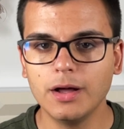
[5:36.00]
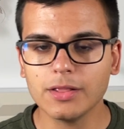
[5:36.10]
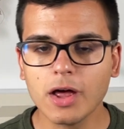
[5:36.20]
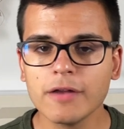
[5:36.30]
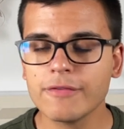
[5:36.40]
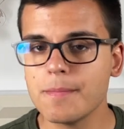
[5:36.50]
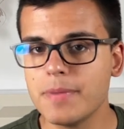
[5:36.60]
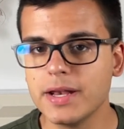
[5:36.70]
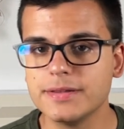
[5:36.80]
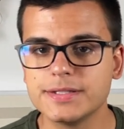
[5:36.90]
A lot of
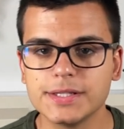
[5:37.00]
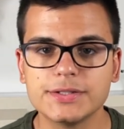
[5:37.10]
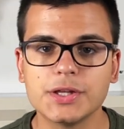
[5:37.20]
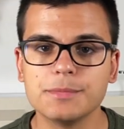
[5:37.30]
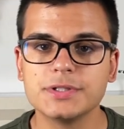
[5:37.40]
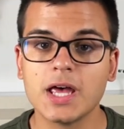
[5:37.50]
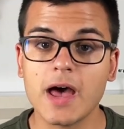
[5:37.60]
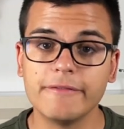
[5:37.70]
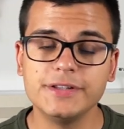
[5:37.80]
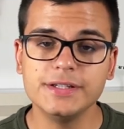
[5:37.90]
embedded systems
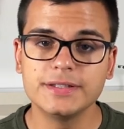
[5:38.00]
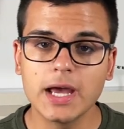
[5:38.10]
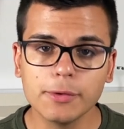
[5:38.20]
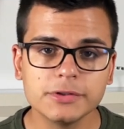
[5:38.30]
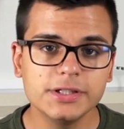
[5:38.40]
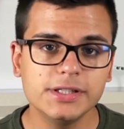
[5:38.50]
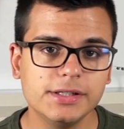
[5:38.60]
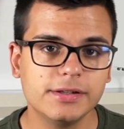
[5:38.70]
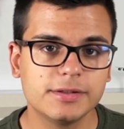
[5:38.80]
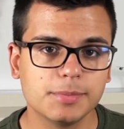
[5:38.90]
have these
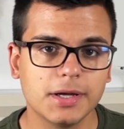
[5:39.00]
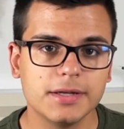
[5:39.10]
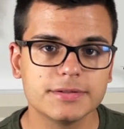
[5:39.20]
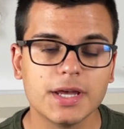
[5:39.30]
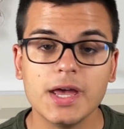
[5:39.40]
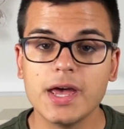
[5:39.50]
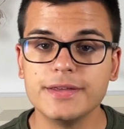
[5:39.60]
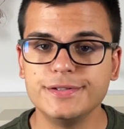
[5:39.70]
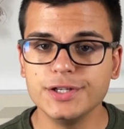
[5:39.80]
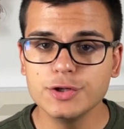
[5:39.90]
LCD displays
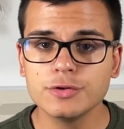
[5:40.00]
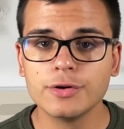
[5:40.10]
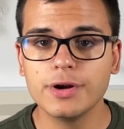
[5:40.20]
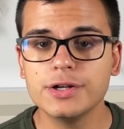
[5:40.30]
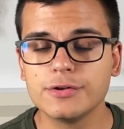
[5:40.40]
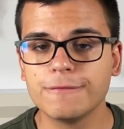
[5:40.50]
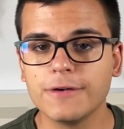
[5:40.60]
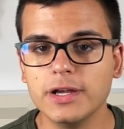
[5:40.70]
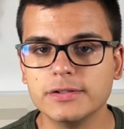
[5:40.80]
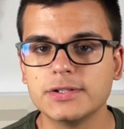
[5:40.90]
as the user
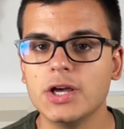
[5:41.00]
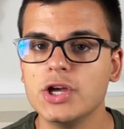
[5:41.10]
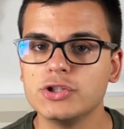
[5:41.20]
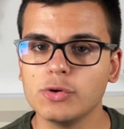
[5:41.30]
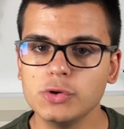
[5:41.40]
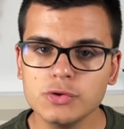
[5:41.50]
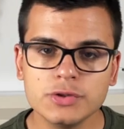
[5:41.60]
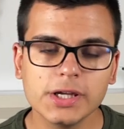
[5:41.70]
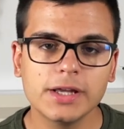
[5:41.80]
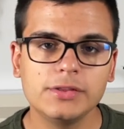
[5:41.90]
interface, so
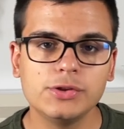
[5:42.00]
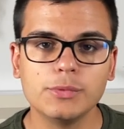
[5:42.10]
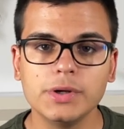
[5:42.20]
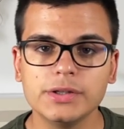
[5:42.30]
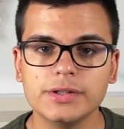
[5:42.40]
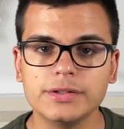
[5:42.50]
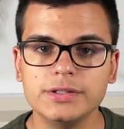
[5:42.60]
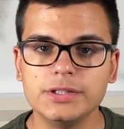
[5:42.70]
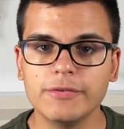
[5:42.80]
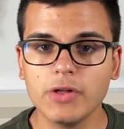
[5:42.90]
using it during the
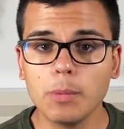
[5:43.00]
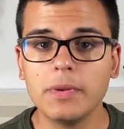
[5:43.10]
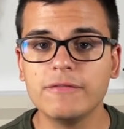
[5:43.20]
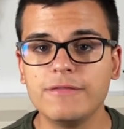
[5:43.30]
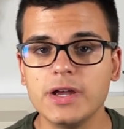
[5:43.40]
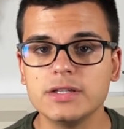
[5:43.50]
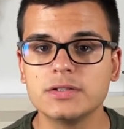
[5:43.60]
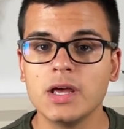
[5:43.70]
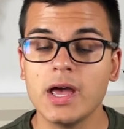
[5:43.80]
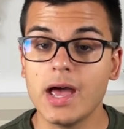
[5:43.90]
development
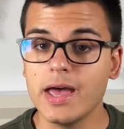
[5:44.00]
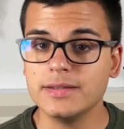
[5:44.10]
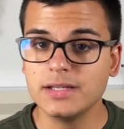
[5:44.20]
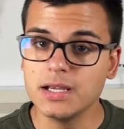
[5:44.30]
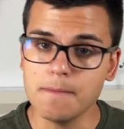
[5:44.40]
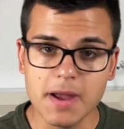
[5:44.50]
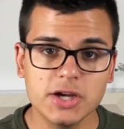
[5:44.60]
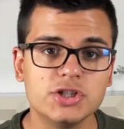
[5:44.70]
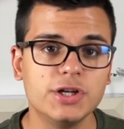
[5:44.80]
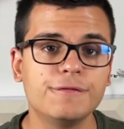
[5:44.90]
phase as a
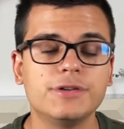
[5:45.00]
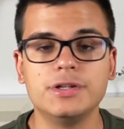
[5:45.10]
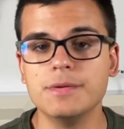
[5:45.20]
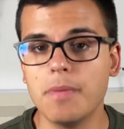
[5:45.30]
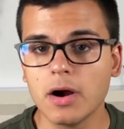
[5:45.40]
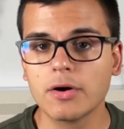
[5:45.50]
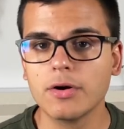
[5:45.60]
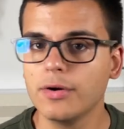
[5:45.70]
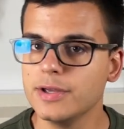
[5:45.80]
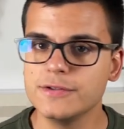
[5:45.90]
makeshift
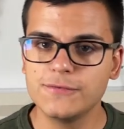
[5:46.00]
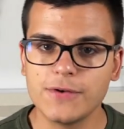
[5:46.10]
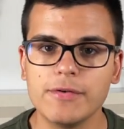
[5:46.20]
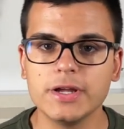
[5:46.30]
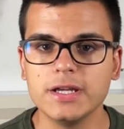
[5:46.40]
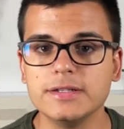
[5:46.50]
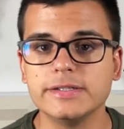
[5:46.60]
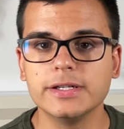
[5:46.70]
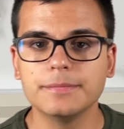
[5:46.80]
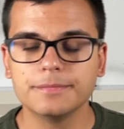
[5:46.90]
debugger is very
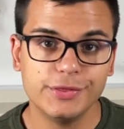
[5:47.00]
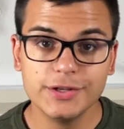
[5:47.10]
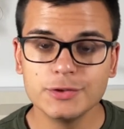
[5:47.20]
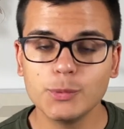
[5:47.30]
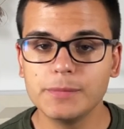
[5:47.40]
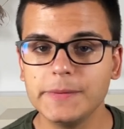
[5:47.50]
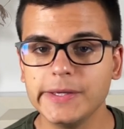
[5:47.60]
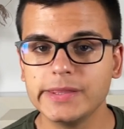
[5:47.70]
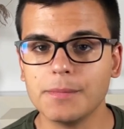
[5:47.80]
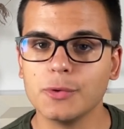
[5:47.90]
easy. This would be
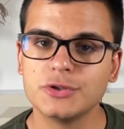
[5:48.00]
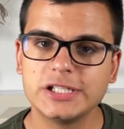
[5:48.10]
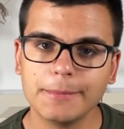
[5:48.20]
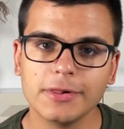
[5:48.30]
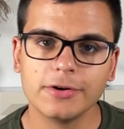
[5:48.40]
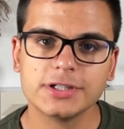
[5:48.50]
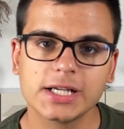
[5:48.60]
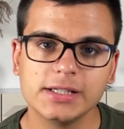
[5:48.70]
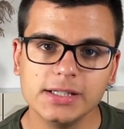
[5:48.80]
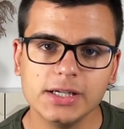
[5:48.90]
the most similar
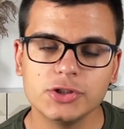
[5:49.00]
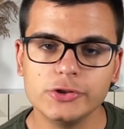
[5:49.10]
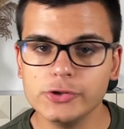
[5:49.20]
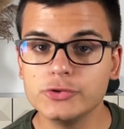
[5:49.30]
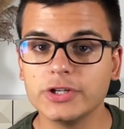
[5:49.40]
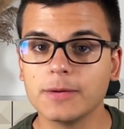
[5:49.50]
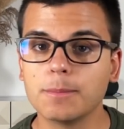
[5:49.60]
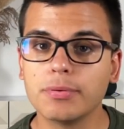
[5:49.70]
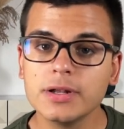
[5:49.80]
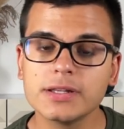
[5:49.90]
technique to using
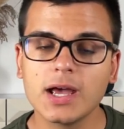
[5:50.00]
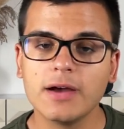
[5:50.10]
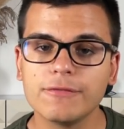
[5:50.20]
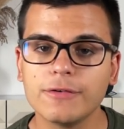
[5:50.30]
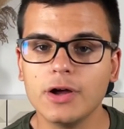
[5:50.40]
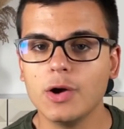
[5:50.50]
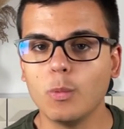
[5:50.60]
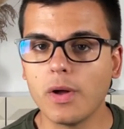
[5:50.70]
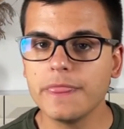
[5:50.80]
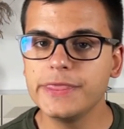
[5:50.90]
printf
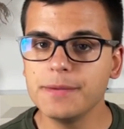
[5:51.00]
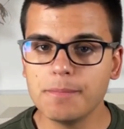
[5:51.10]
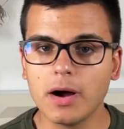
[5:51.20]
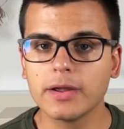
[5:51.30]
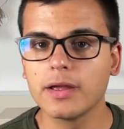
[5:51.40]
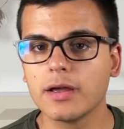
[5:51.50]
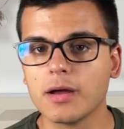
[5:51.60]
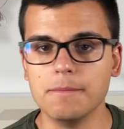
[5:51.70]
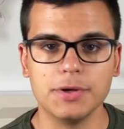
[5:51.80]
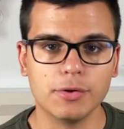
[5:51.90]
when debugging
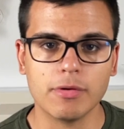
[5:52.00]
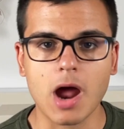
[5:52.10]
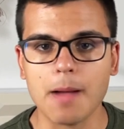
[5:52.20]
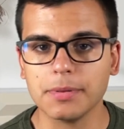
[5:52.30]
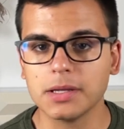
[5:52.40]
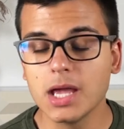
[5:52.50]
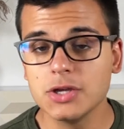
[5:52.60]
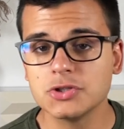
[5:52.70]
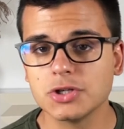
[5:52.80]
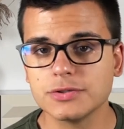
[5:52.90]
computer
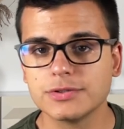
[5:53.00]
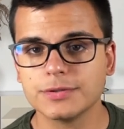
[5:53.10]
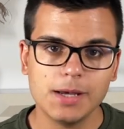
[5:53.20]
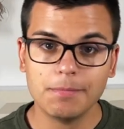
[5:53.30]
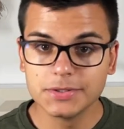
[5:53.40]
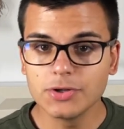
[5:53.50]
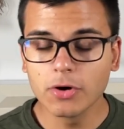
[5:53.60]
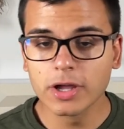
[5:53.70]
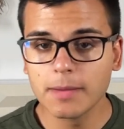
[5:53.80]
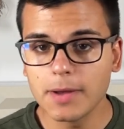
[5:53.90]
applications. But
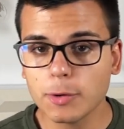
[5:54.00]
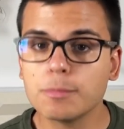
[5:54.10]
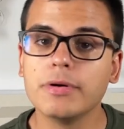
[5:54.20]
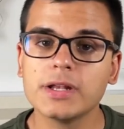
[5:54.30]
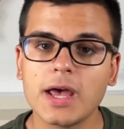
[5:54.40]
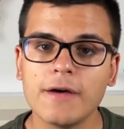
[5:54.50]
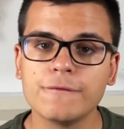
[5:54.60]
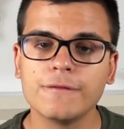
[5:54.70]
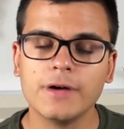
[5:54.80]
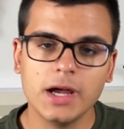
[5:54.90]
talking about
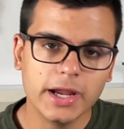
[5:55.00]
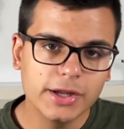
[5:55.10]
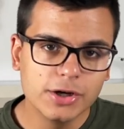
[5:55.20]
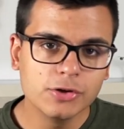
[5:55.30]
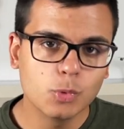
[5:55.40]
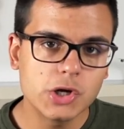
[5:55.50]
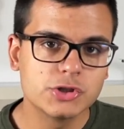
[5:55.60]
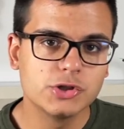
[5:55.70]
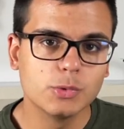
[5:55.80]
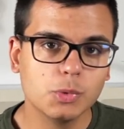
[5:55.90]
printf, a good
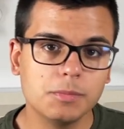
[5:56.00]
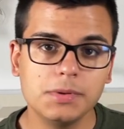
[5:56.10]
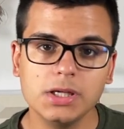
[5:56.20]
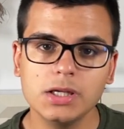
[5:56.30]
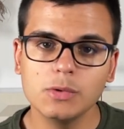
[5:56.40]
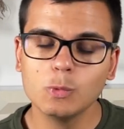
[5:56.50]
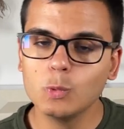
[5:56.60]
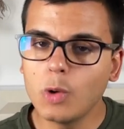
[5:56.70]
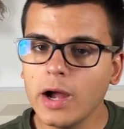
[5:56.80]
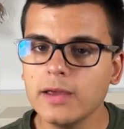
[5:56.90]
question would be
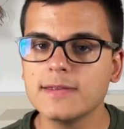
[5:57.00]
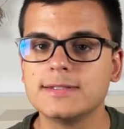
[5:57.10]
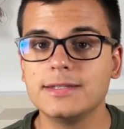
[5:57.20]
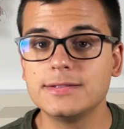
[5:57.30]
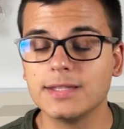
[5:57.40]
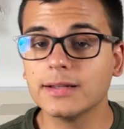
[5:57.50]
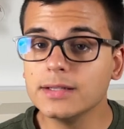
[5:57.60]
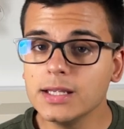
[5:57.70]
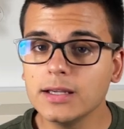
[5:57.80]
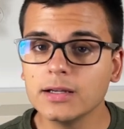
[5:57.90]
why is this
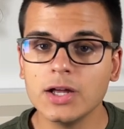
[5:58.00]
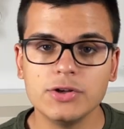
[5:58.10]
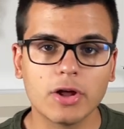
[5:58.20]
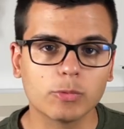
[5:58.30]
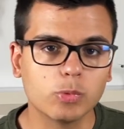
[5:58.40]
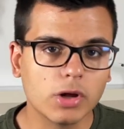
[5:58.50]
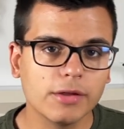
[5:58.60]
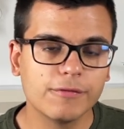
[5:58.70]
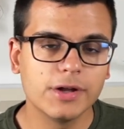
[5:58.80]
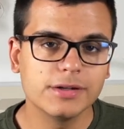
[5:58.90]
technique not
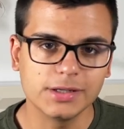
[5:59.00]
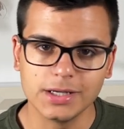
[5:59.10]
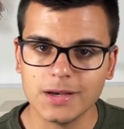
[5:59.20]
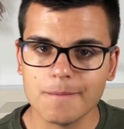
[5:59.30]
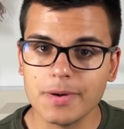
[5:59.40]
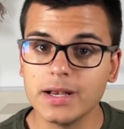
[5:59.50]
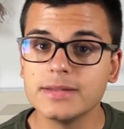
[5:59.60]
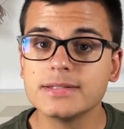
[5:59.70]
relevant in embedded